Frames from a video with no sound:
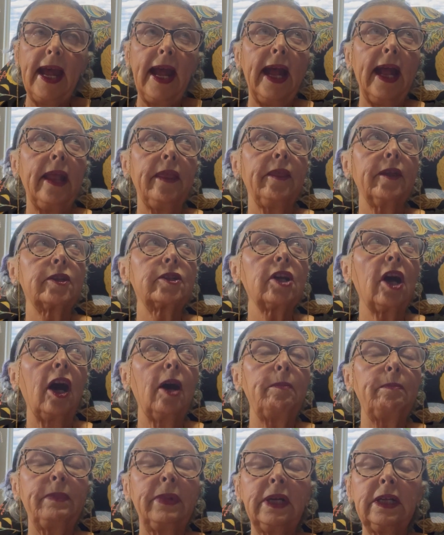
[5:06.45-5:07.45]
And the
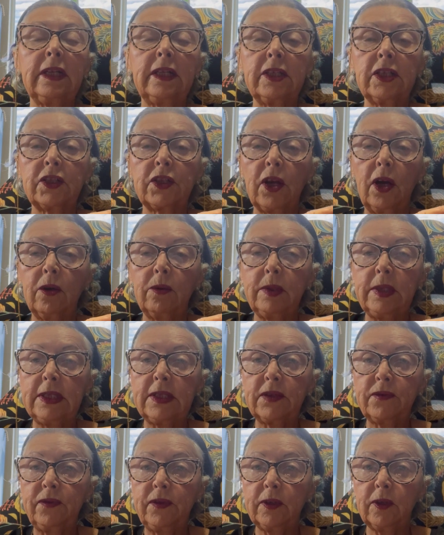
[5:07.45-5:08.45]
top bunk is
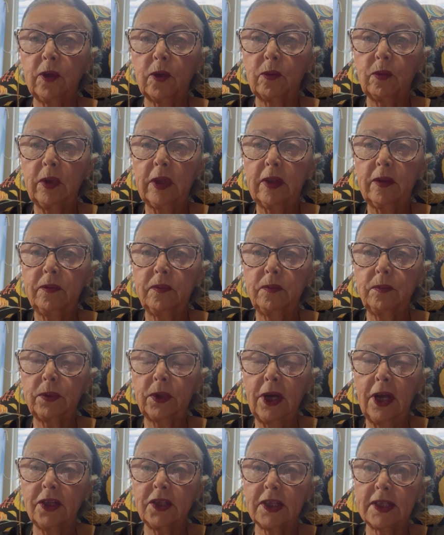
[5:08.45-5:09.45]
always filled with
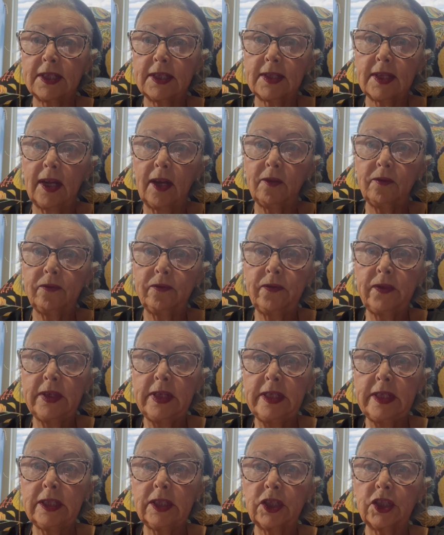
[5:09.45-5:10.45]
projects that I've
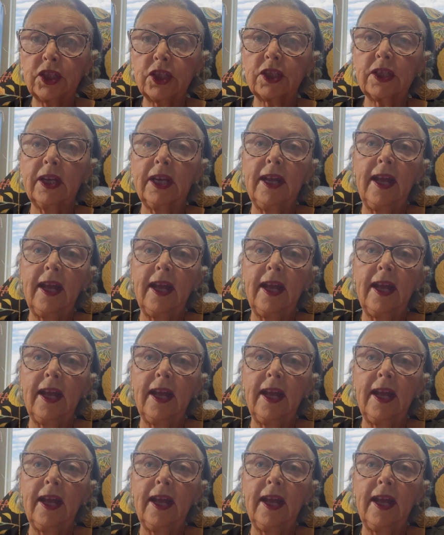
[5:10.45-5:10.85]
finished,